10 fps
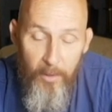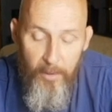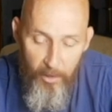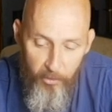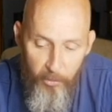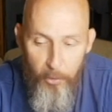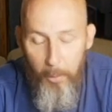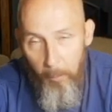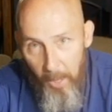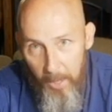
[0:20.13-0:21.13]
Yes, you
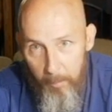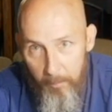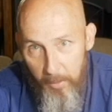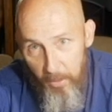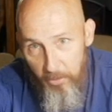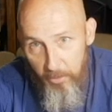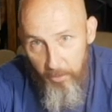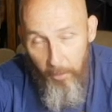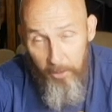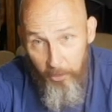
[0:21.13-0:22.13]
can buy them. Yes,
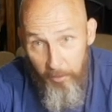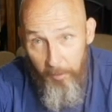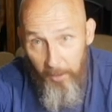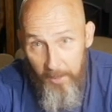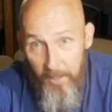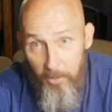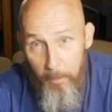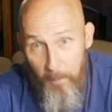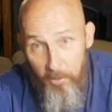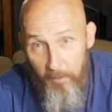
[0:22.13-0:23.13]
they're actually fairly
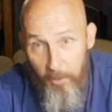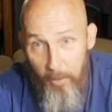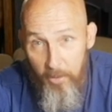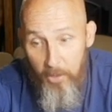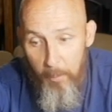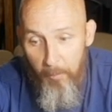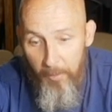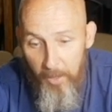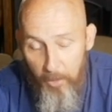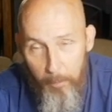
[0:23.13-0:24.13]
inexpensive in the grand scheme of things,